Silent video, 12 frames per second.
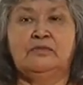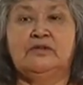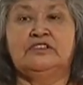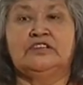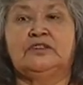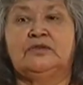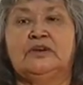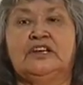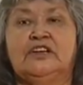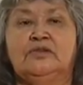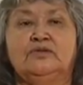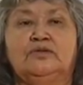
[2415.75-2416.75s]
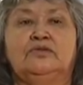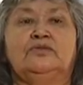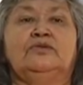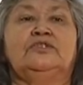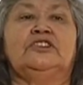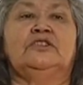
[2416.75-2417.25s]
and one of them was
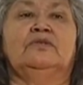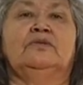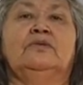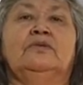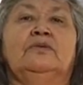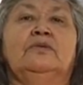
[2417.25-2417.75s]
very small.